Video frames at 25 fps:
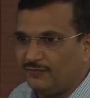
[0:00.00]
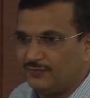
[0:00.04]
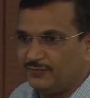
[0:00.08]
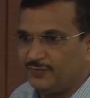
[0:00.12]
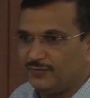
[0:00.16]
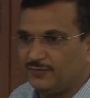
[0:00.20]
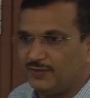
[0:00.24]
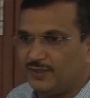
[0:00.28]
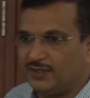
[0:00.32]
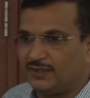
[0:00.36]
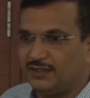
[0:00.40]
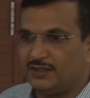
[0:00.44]

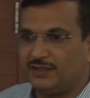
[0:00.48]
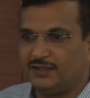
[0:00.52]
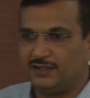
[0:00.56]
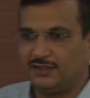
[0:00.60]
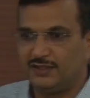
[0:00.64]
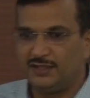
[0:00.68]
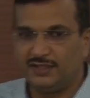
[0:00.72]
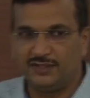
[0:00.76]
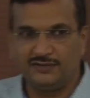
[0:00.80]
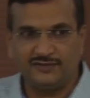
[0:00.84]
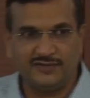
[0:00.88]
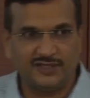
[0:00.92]
your
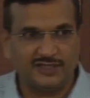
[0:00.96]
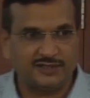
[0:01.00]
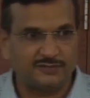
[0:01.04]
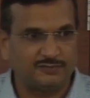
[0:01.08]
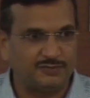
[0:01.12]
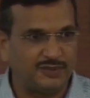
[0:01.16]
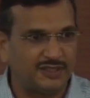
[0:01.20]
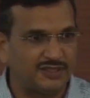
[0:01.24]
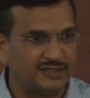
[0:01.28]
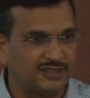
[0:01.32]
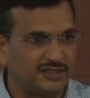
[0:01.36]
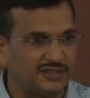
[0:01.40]

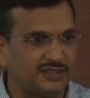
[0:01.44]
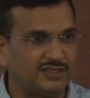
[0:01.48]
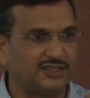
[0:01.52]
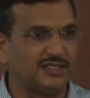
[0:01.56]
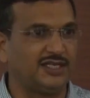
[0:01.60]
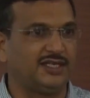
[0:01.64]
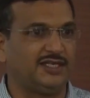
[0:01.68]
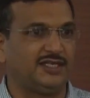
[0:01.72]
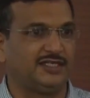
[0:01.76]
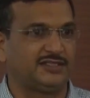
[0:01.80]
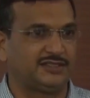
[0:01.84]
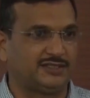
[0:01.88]
investment in
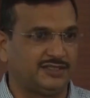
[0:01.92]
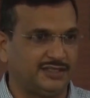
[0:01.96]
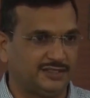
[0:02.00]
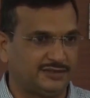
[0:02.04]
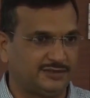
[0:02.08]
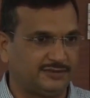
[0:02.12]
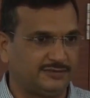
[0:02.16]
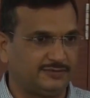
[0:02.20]
real estate?